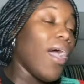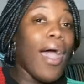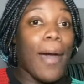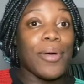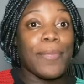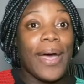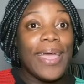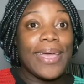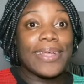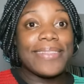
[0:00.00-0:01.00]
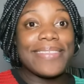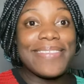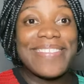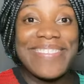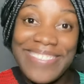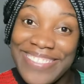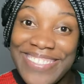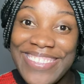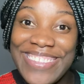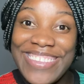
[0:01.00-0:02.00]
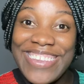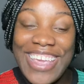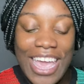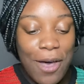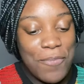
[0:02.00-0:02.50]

I'ma buy it. Yeah.